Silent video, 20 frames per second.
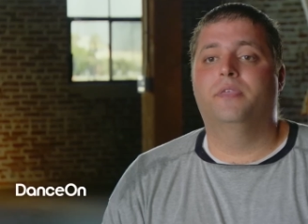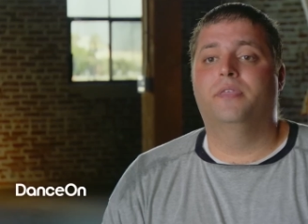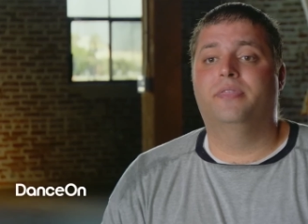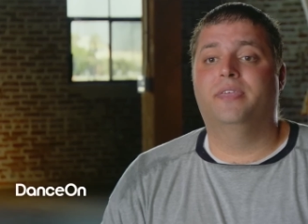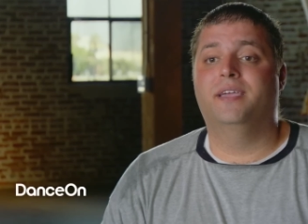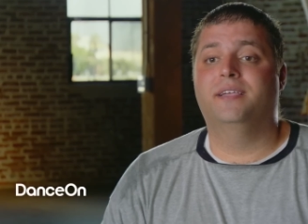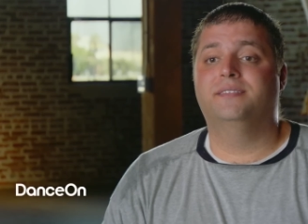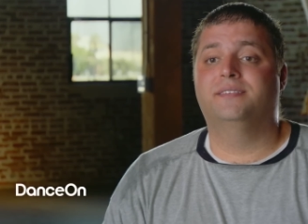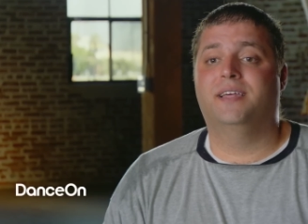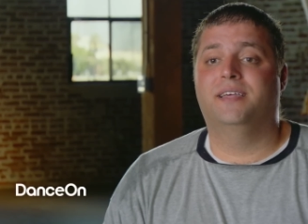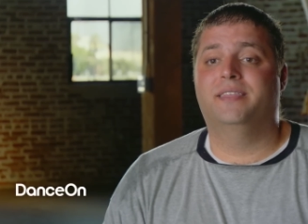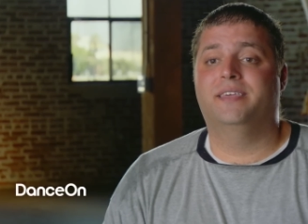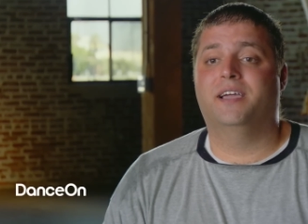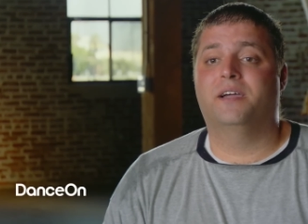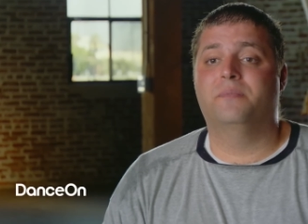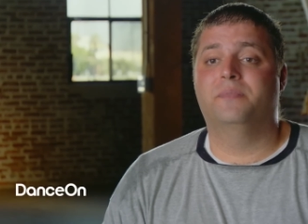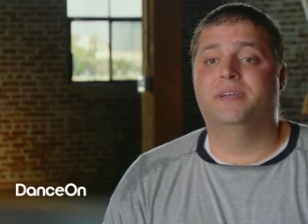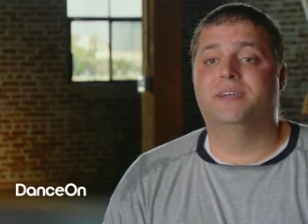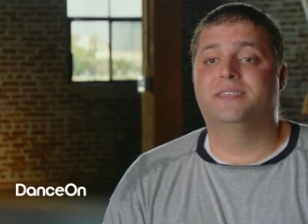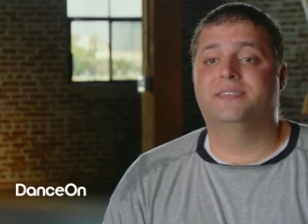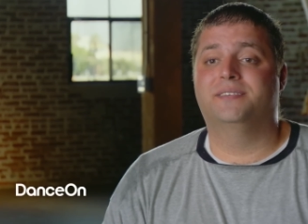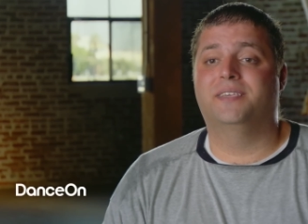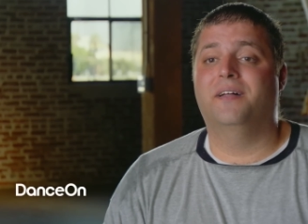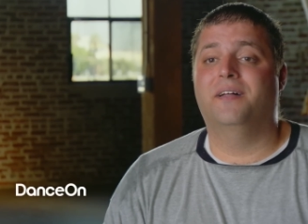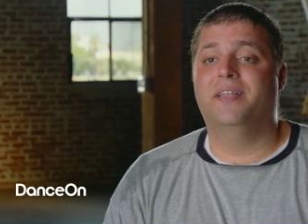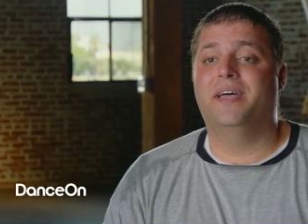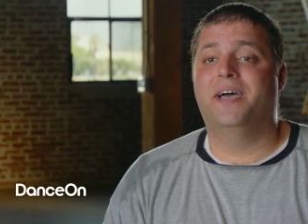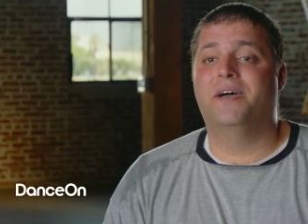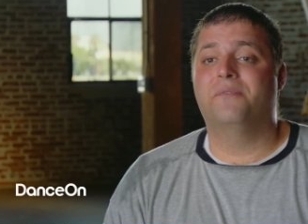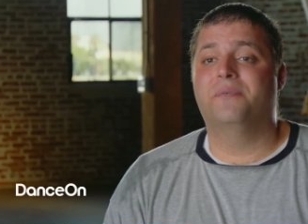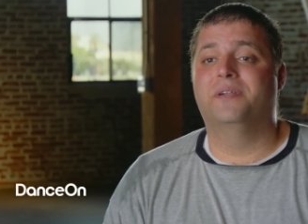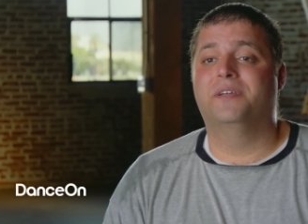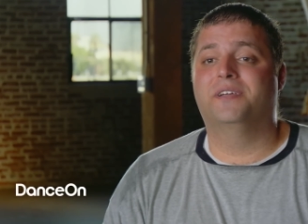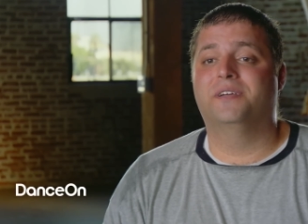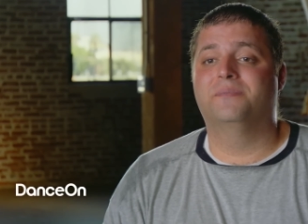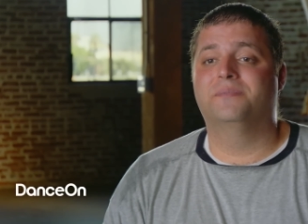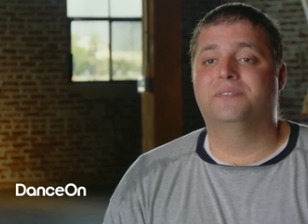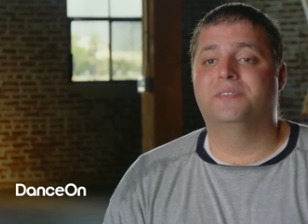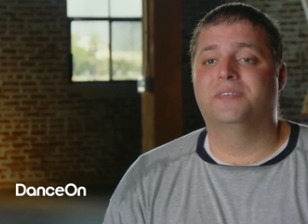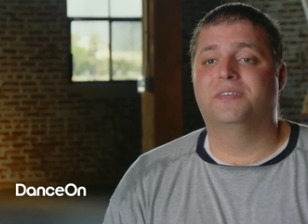The things that I think I'm going to excel at when it comes to